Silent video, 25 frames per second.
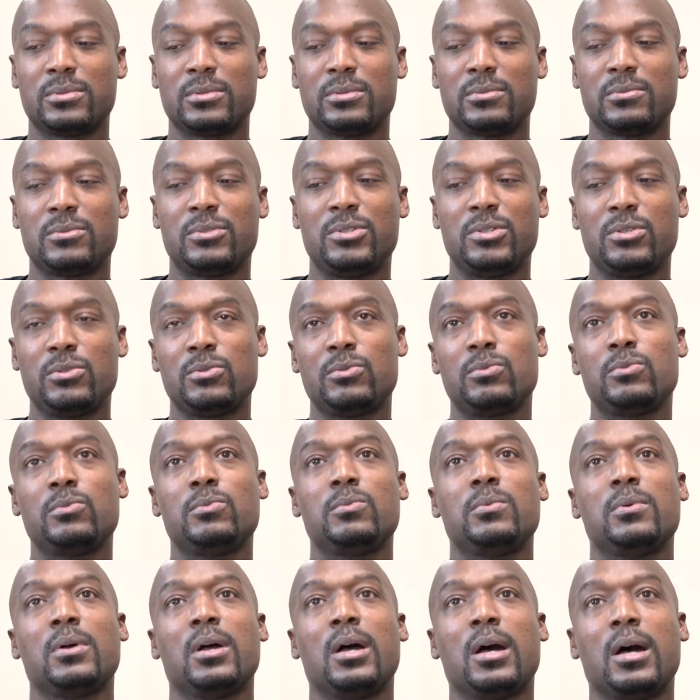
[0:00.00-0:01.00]

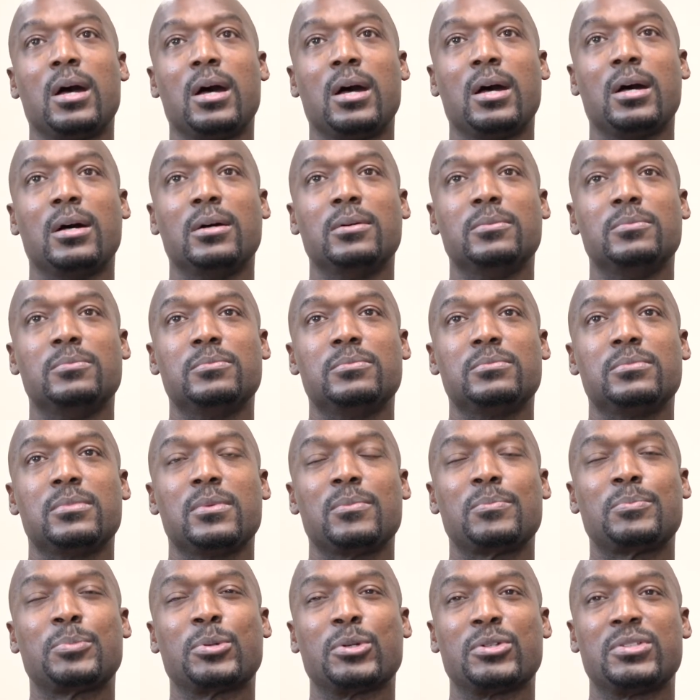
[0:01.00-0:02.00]
you
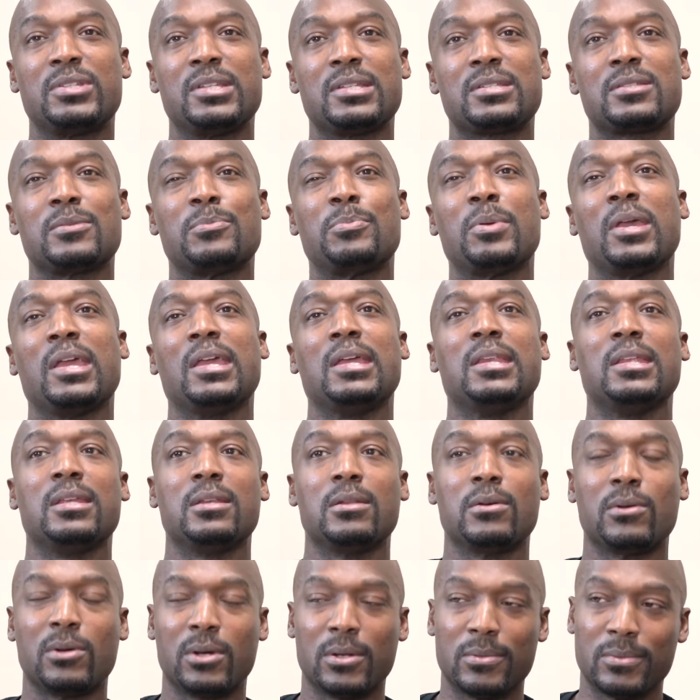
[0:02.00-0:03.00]
participated,
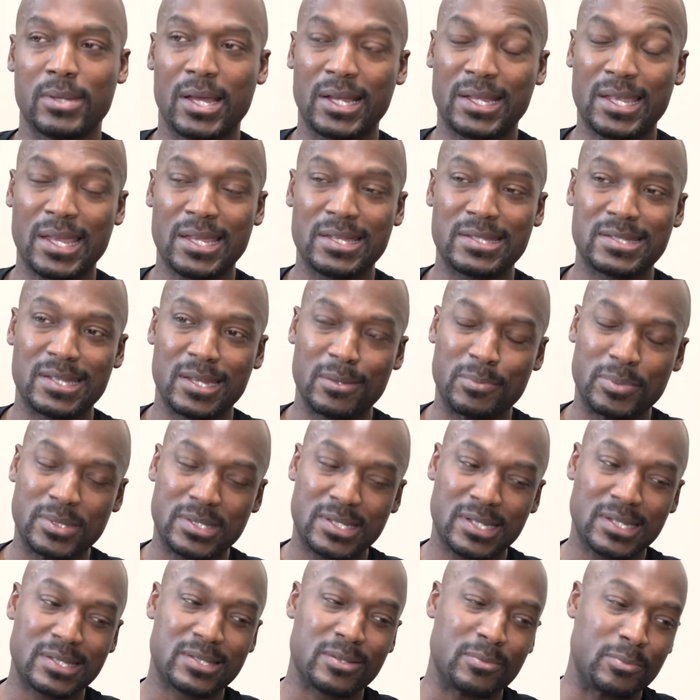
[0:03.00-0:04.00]
or I can't say
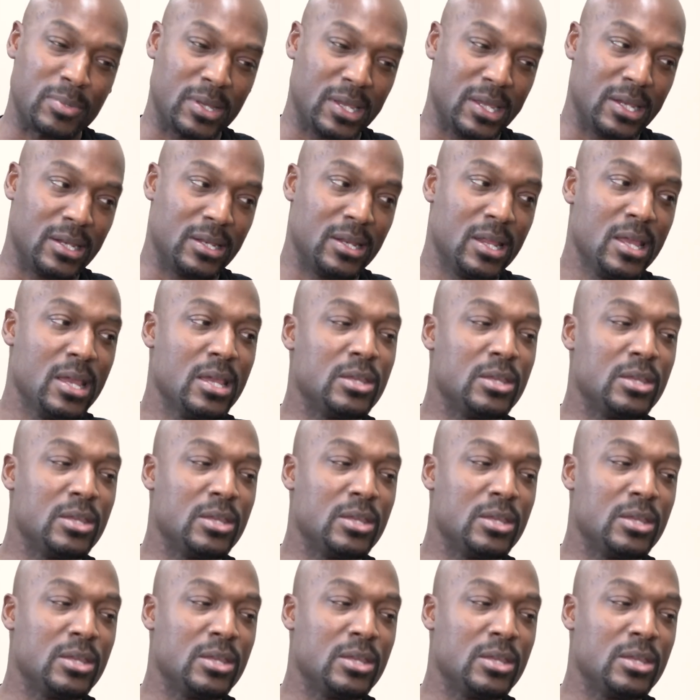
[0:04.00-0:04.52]
participated,